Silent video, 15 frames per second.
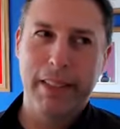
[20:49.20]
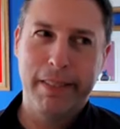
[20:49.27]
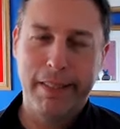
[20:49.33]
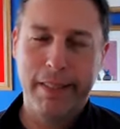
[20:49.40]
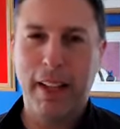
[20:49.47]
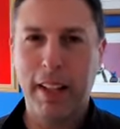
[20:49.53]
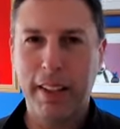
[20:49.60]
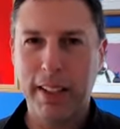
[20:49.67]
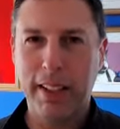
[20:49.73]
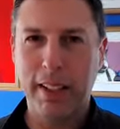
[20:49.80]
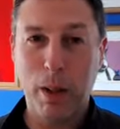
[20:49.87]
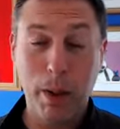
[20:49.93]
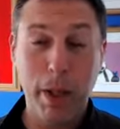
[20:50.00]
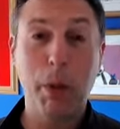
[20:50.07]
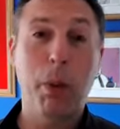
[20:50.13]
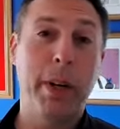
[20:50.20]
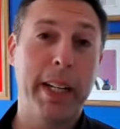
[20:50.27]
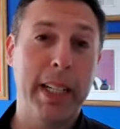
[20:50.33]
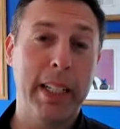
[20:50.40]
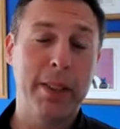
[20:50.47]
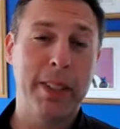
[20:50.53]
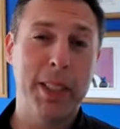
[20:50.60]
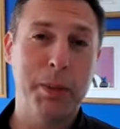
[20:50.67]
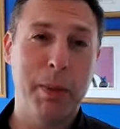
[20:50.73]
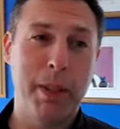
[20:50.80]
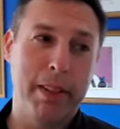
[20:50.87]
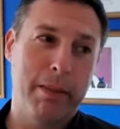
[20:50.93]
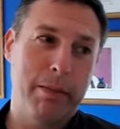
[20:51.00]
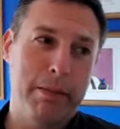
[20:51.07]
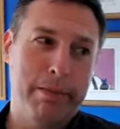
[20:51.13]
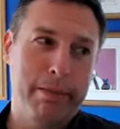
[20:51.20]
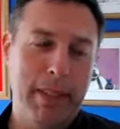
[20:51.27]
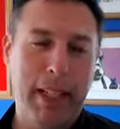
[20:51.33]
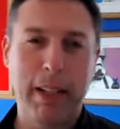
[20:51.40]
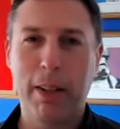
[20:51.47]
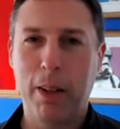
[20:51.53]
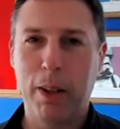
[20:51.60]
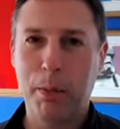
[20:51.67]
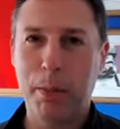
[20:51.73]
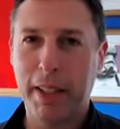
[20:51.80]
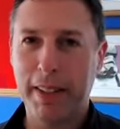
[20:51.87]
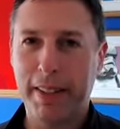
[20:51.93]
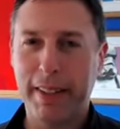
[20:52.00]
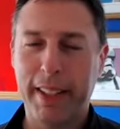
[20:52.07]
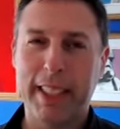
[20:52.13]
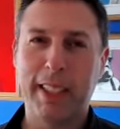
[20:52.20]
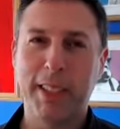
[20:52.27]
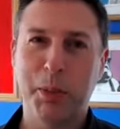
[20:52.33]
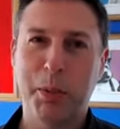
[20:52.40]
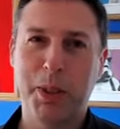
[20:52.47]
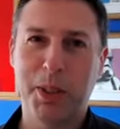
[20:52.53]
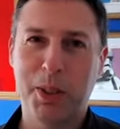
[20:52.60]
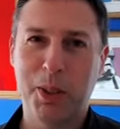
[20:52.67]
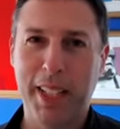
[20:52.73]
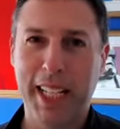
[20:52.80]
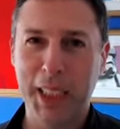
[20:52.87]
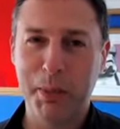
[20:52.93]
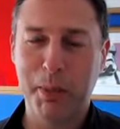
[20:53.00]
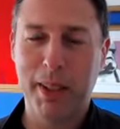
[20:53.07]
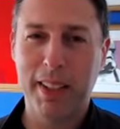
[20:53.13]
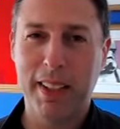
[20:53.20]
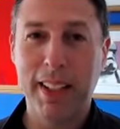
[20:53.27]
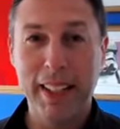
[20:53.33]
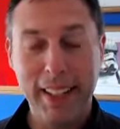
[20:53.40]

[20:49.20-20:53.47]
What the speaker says: Nothing. All right, what are you gonna do this month? I don't know, probably the thing that I was supposed to do last month.